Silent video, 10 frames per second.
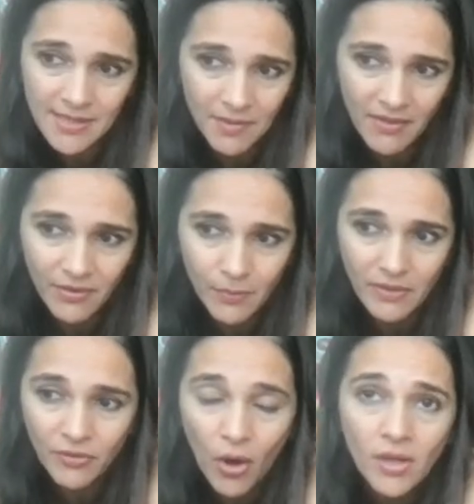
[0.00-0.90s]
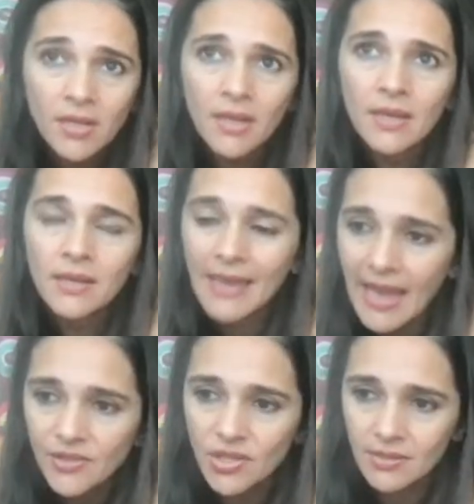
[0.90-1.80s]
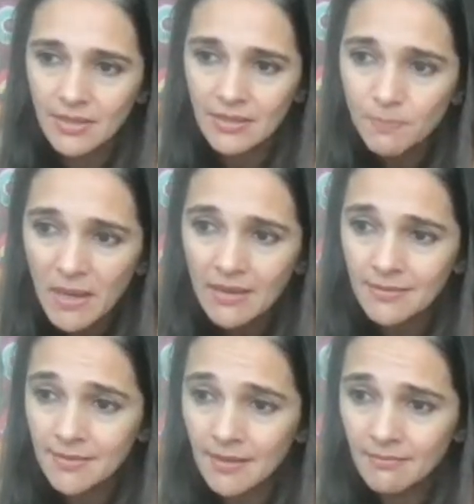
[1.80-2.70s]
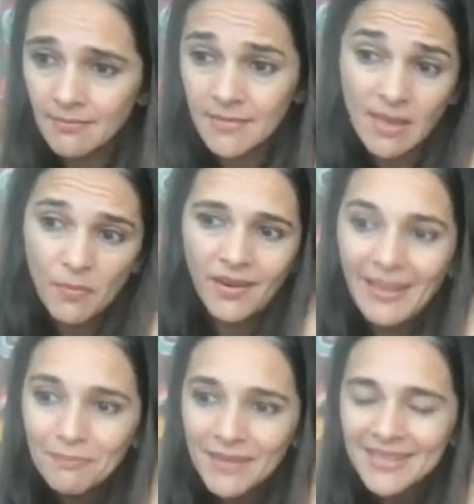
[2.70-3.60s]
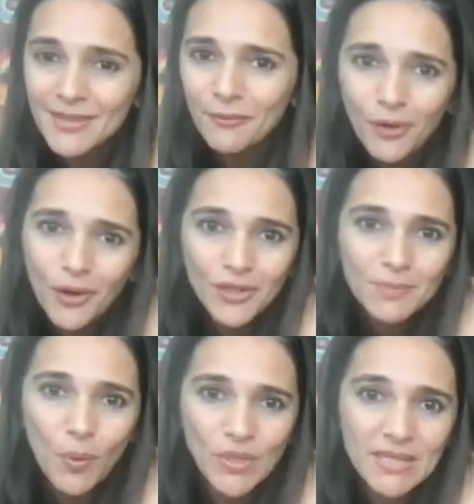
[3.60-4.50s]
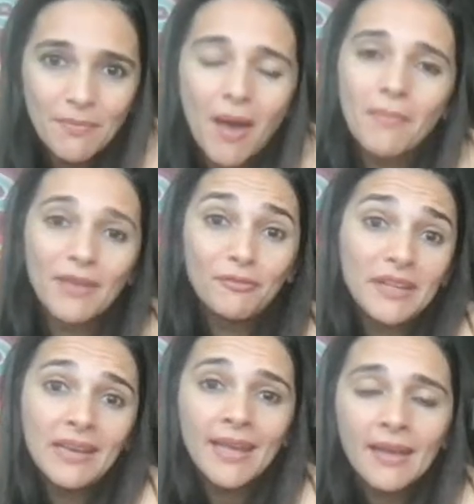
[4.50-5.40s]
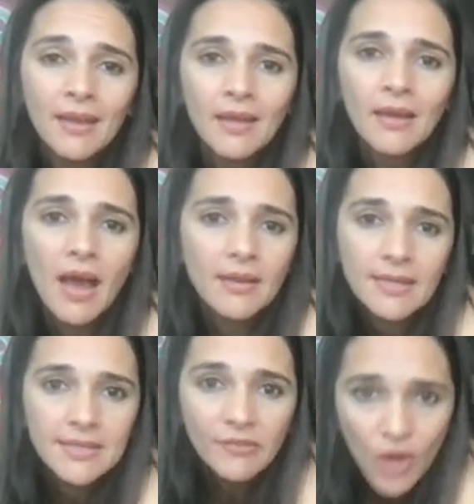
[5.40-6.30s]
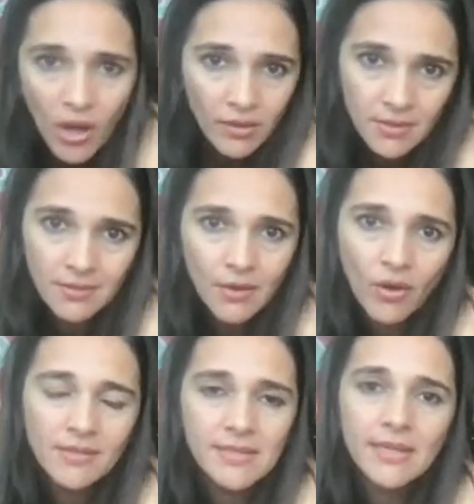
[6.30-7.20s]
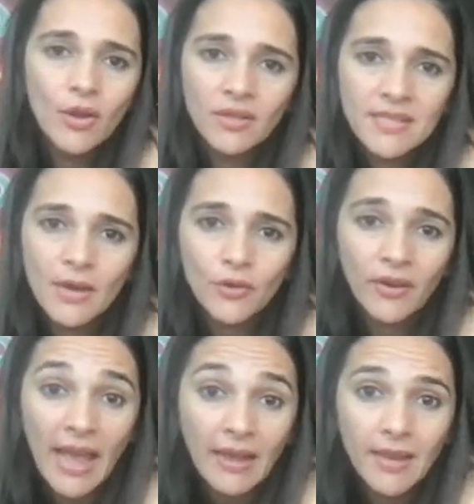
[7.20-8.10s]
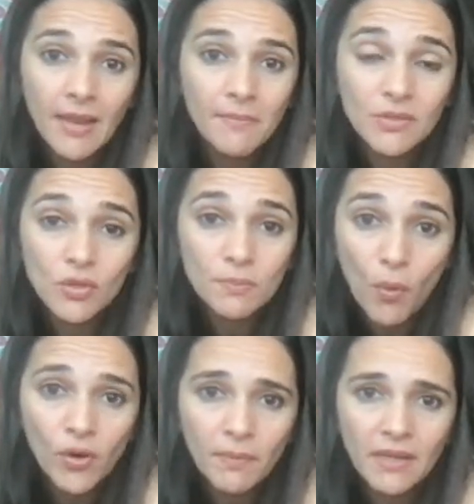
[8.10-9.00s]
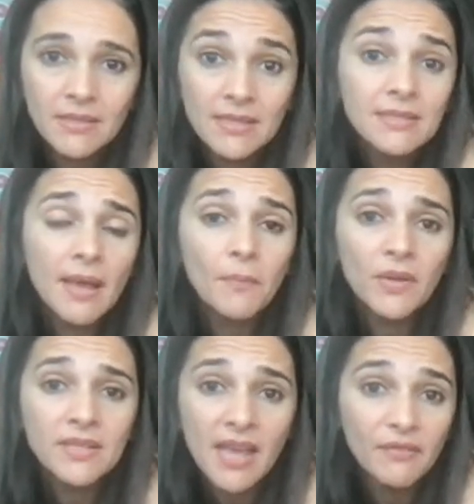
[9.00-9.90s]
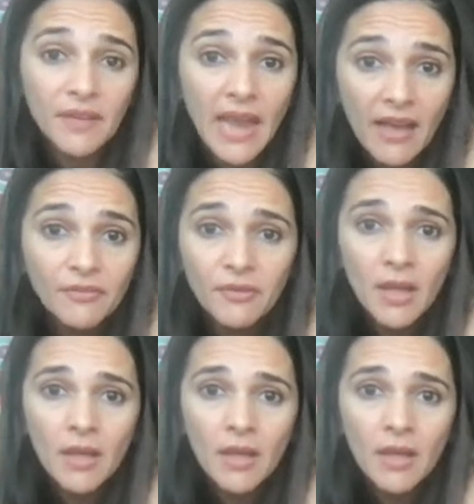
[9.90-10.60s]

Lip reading: some level. We've got gadgets and space. And someone like me is a full on sporty mom. I feel like our kids have not honestly lost out on academics or sport because, in some ways, I feel